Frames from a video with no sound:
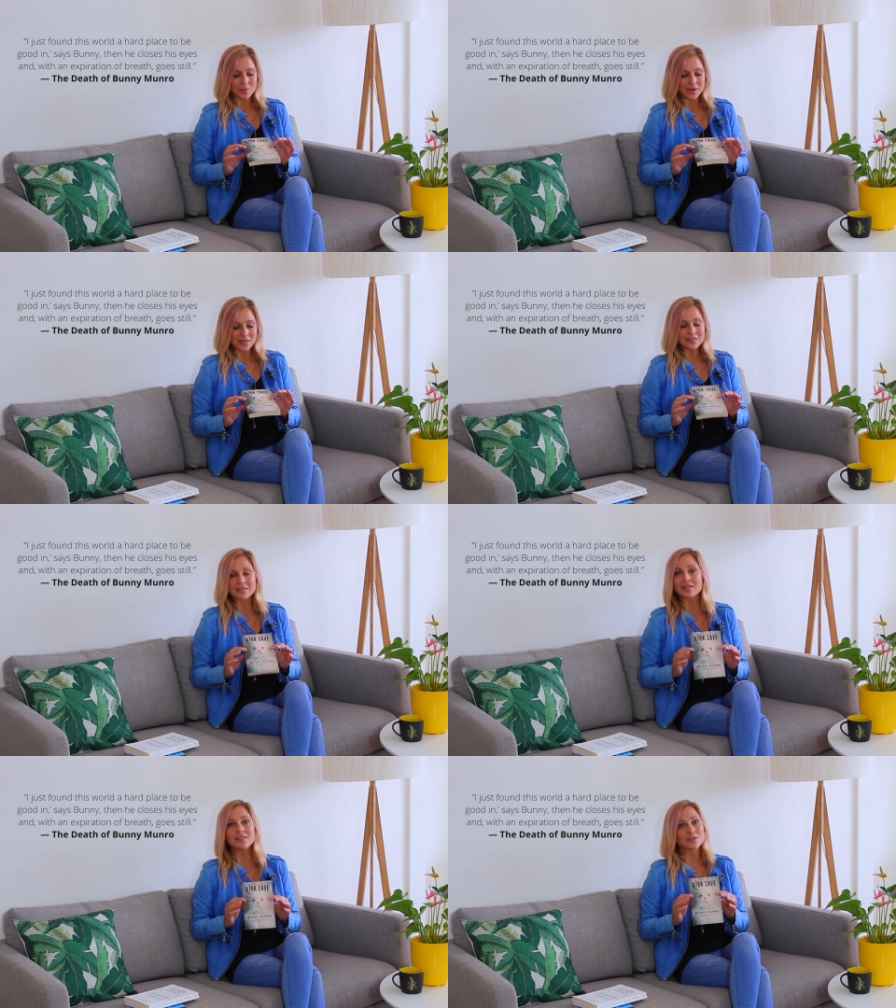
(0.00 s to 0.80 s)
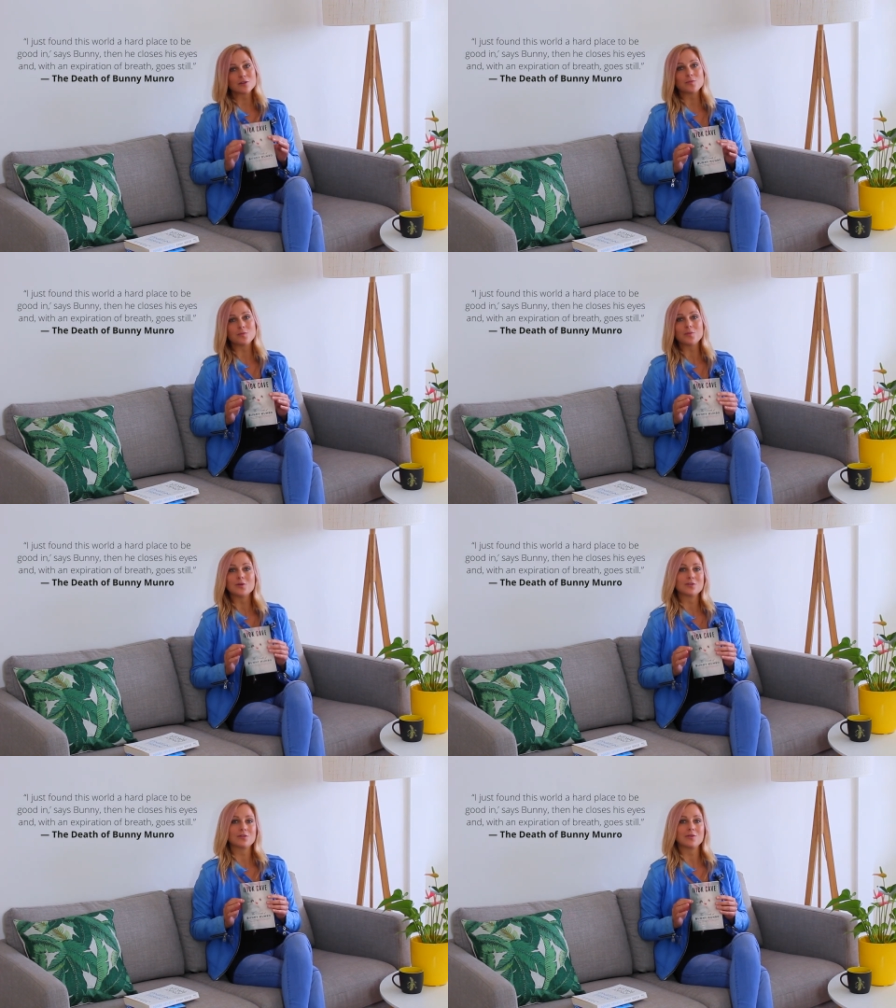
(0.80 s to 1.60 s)
but it's it's a good
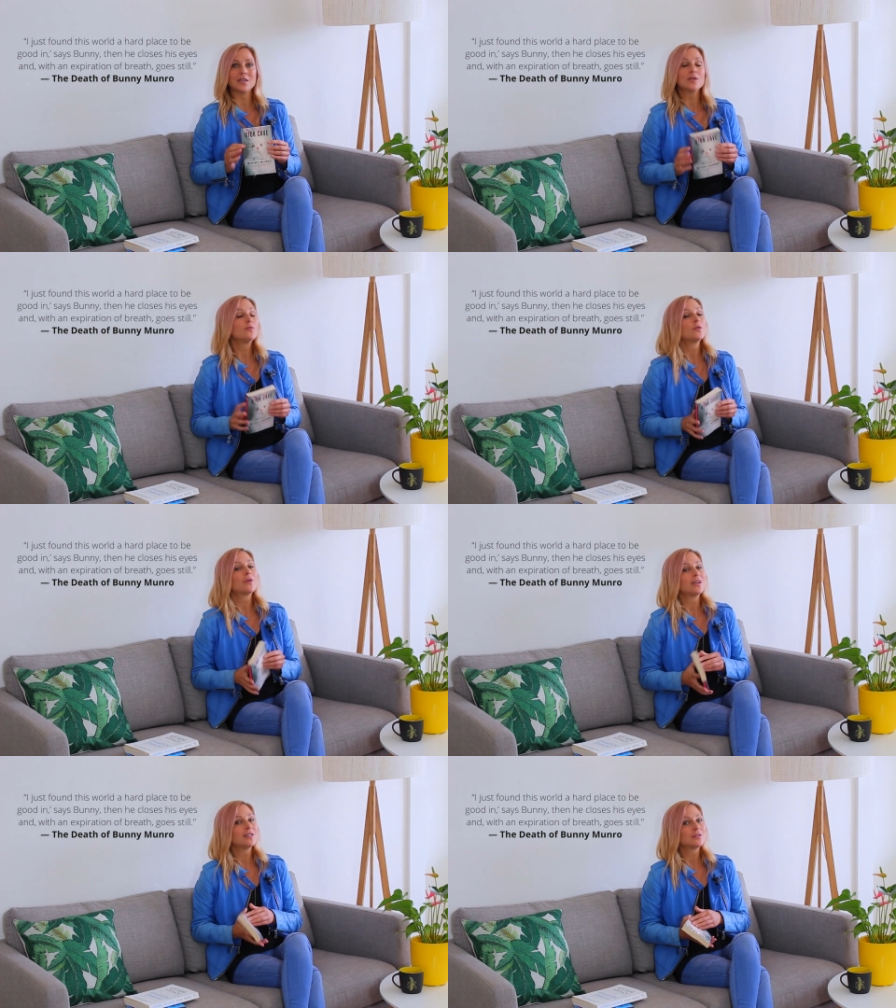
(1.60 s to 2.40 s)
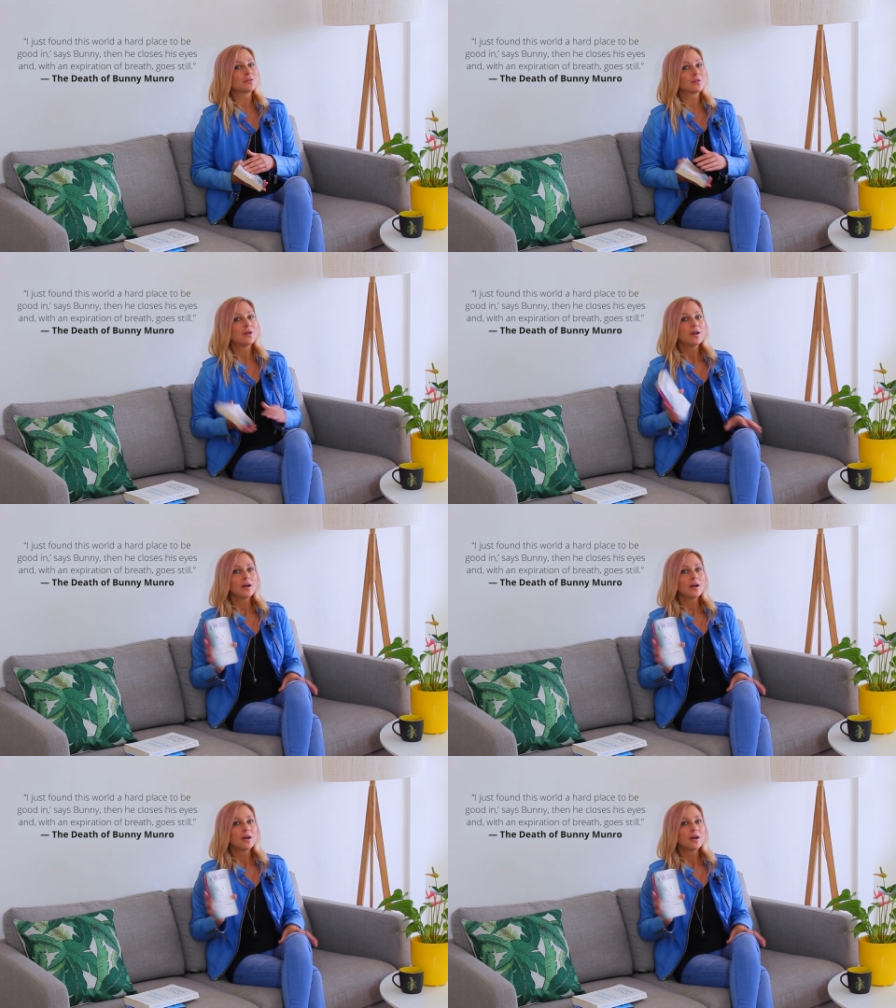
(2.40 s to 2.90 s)
book to read if you are into